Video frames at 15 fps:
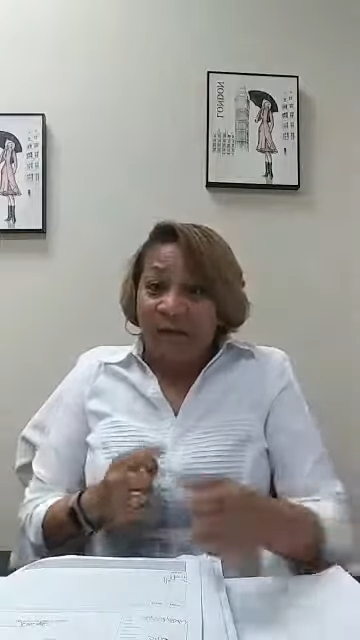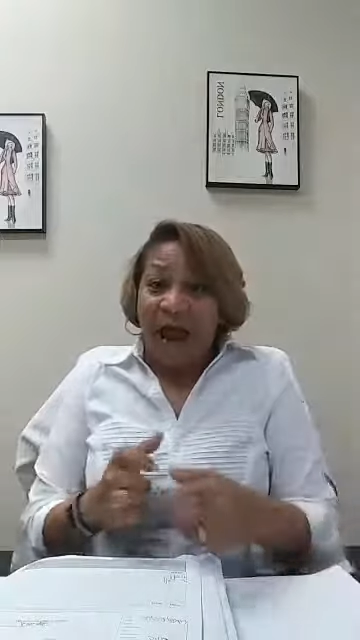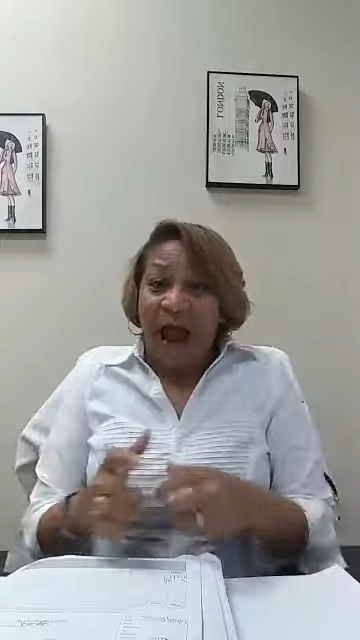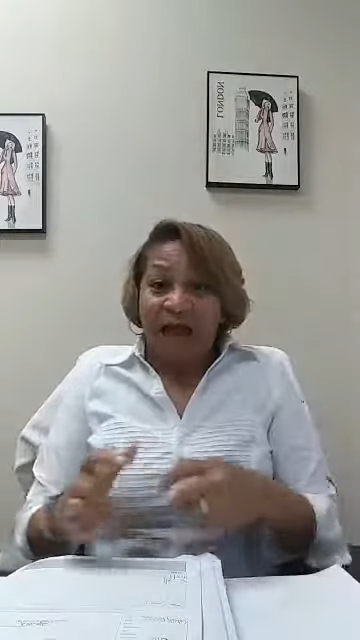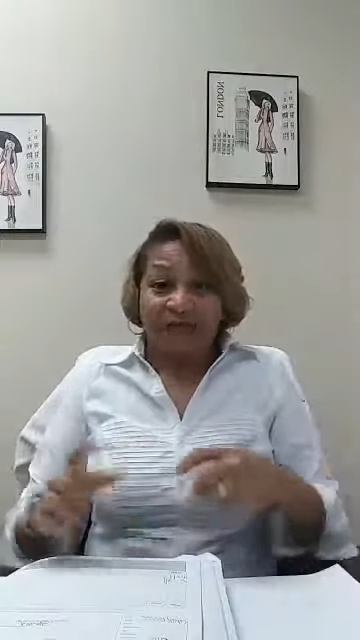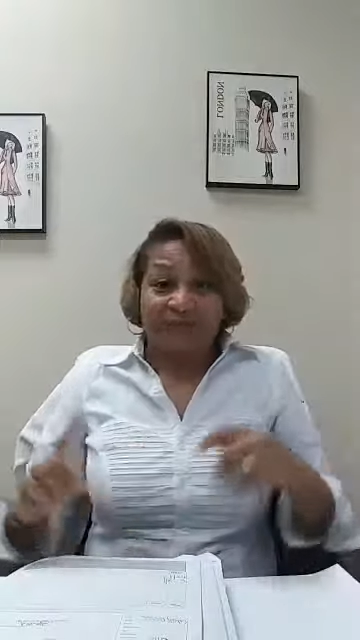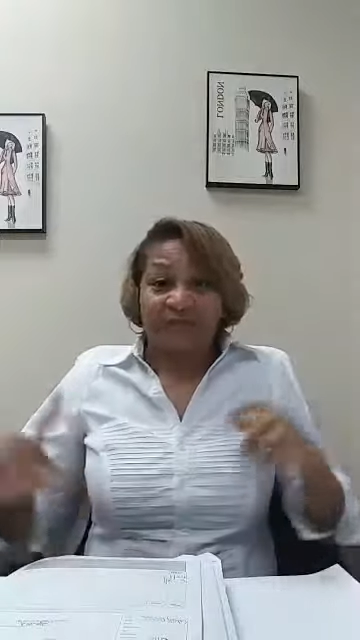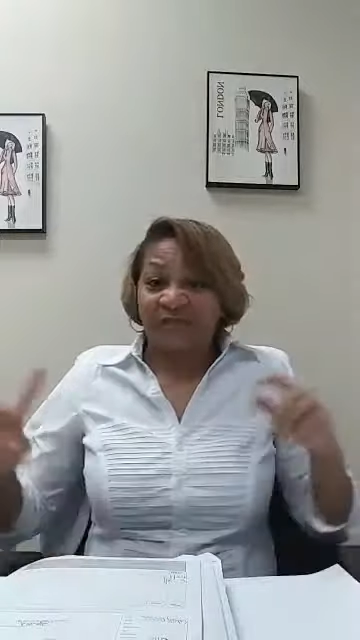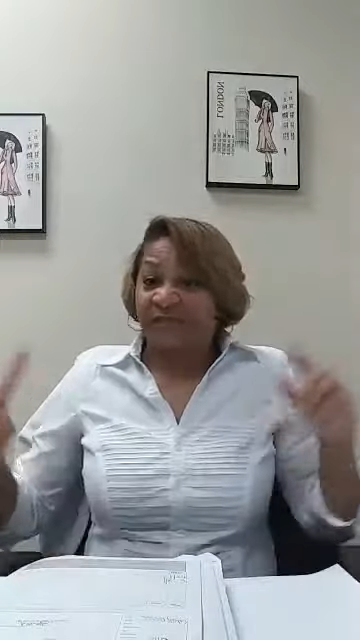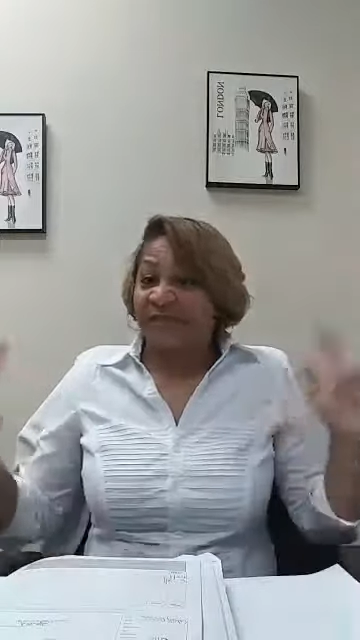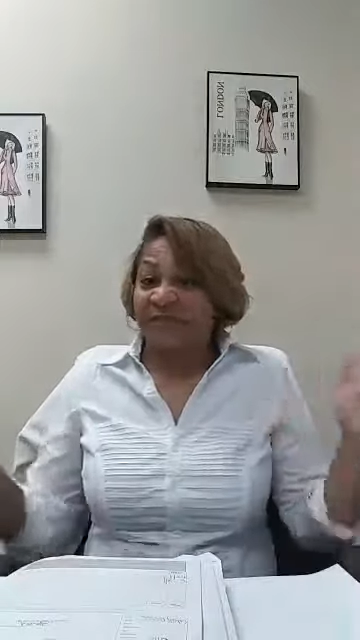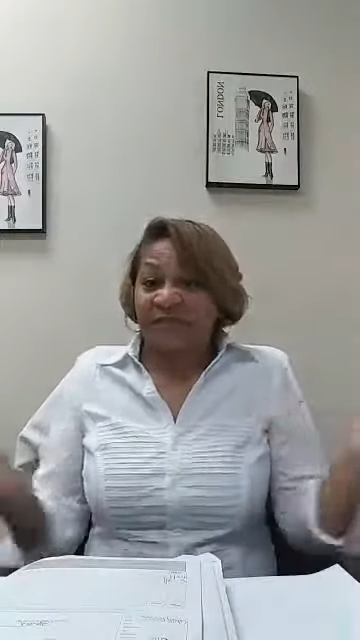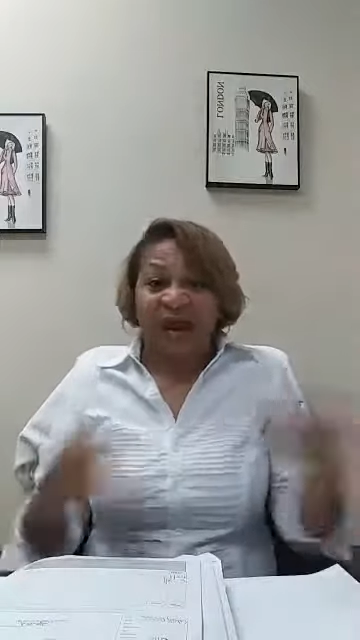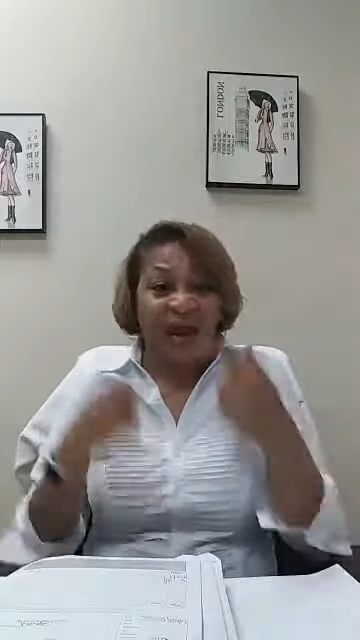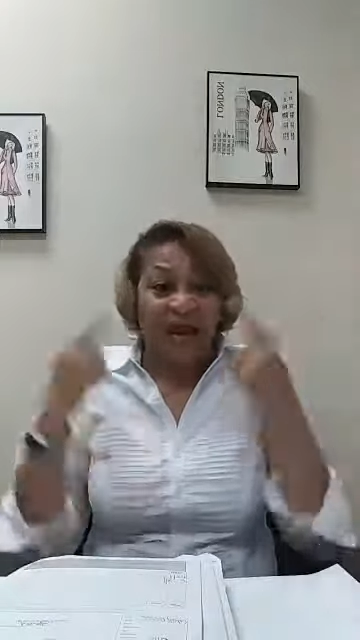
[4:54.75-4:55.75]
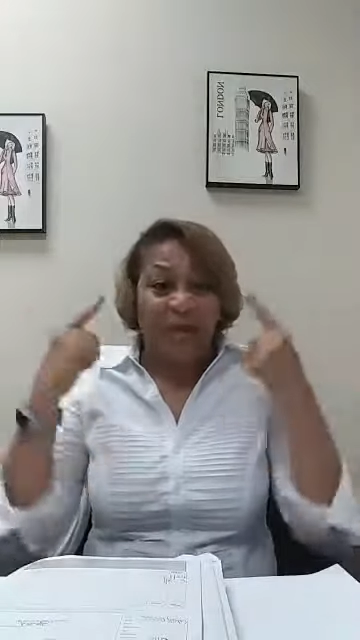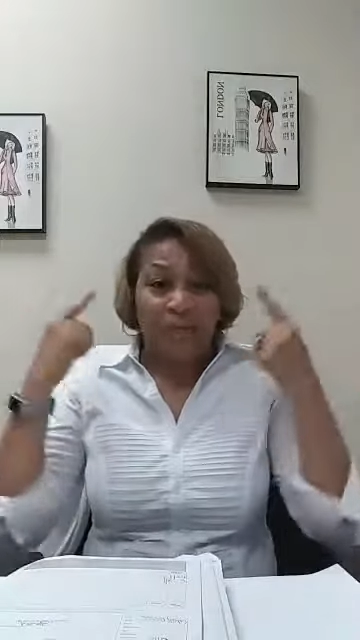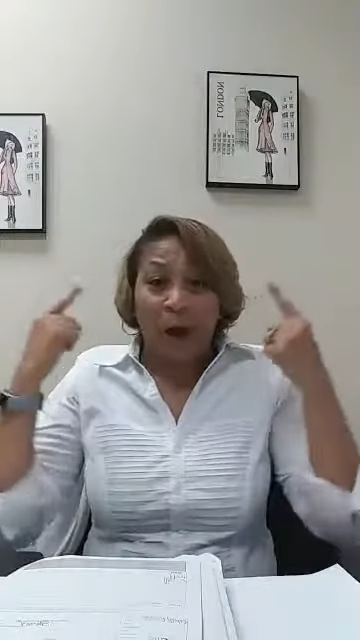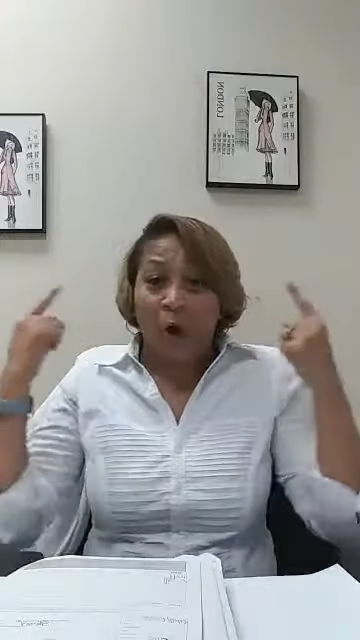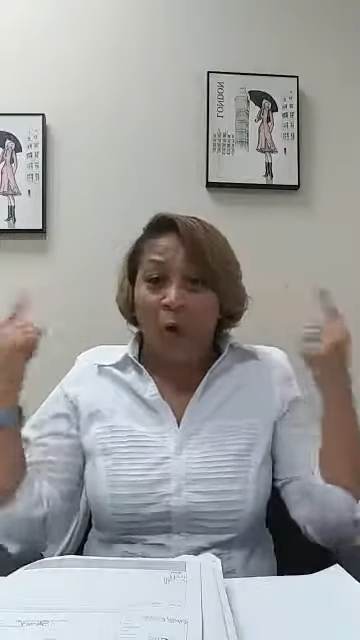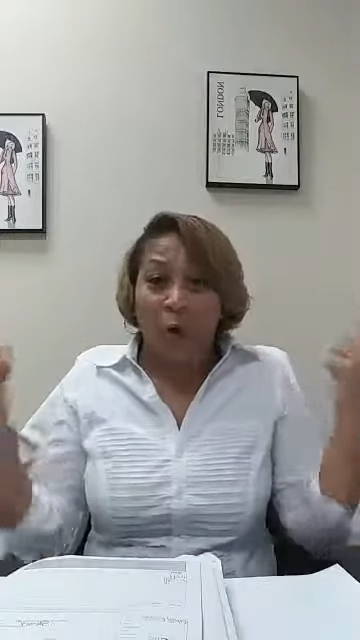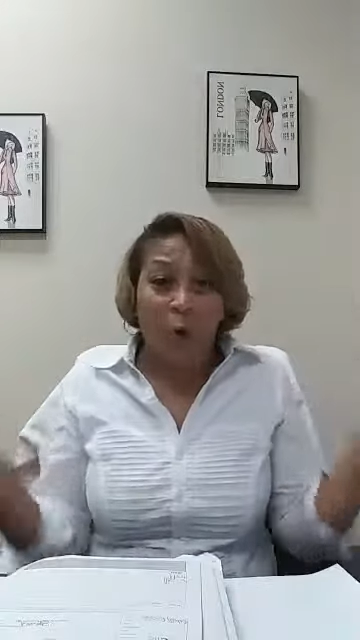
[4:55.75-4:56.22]
out of the same
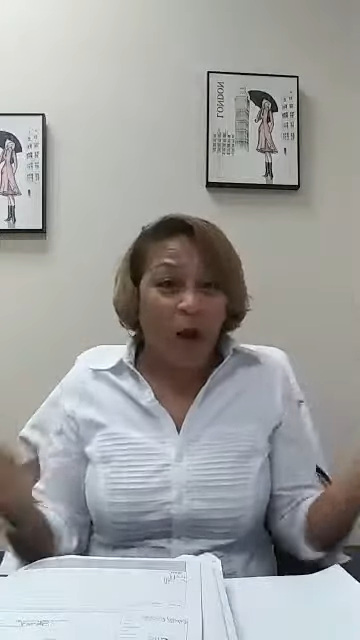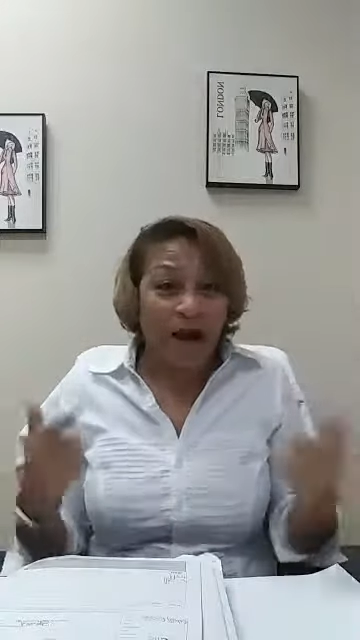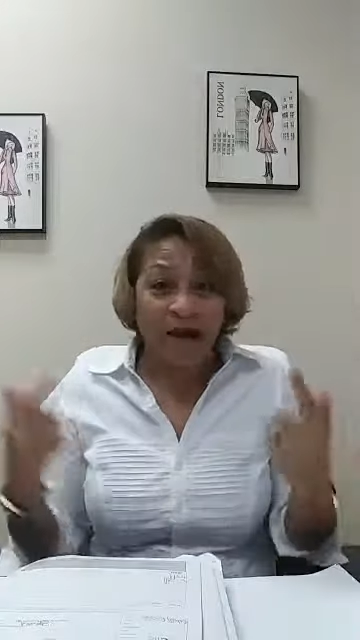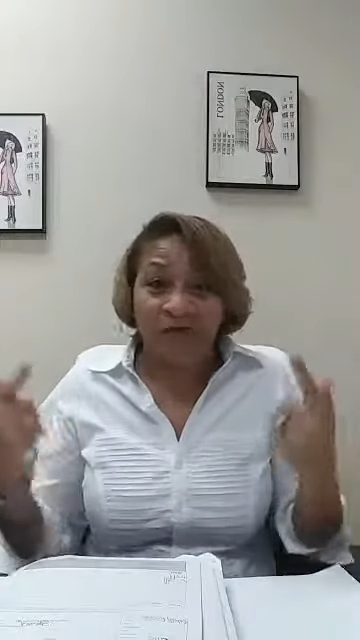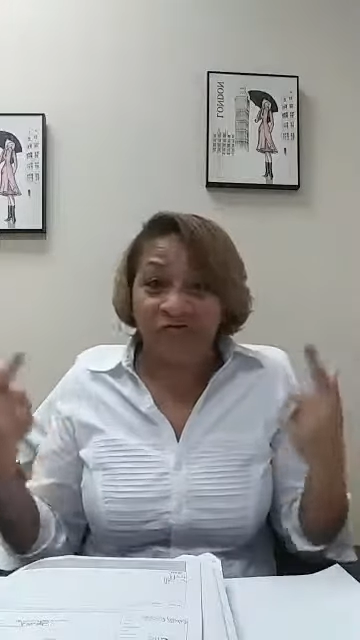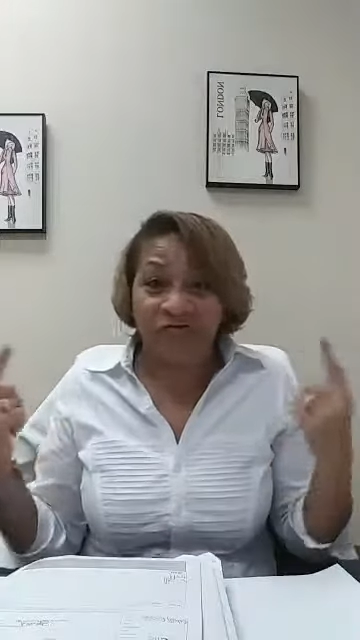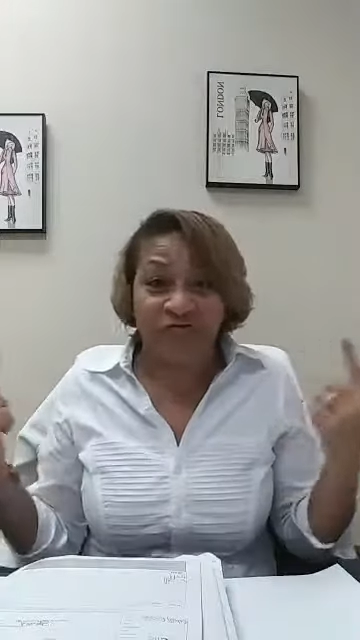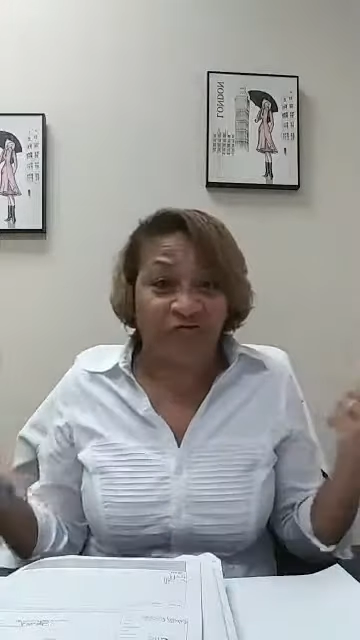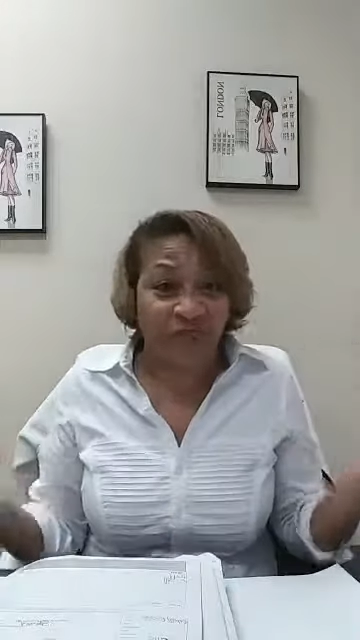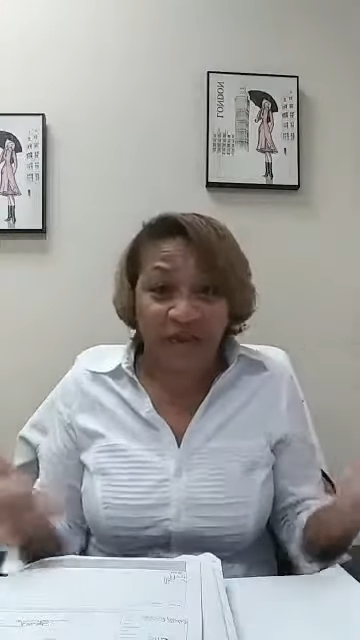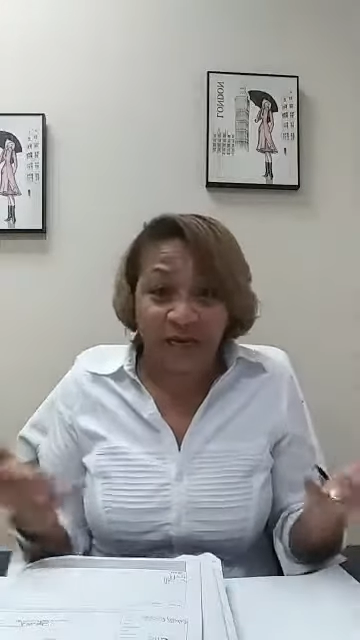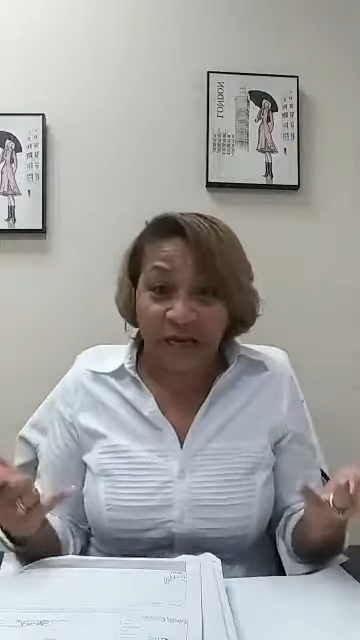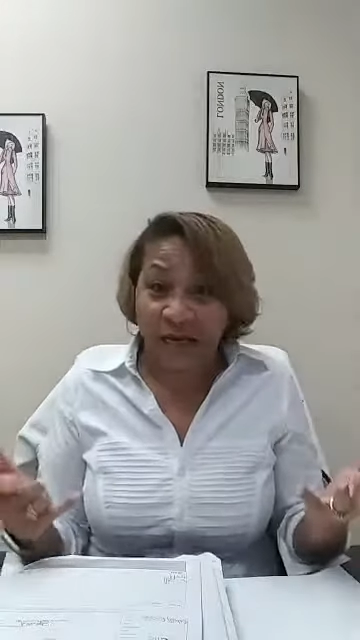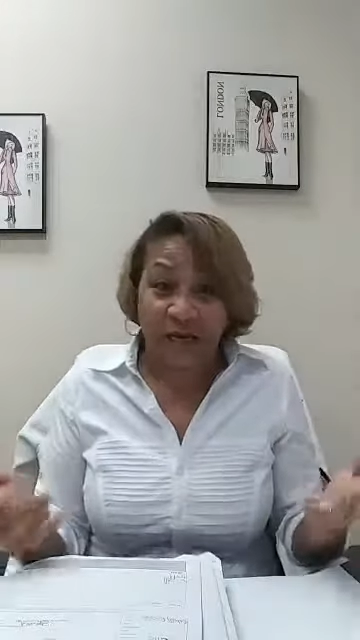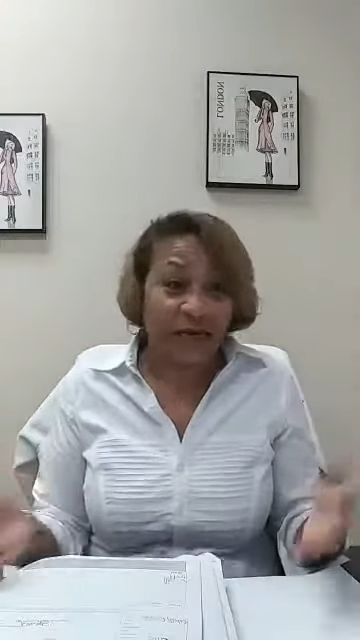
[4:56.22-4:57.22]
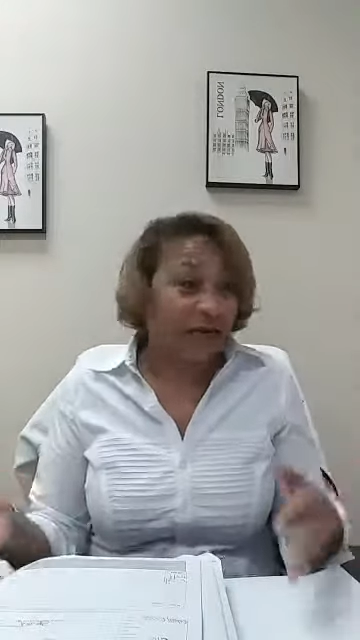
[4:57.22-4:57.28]
old way of thinking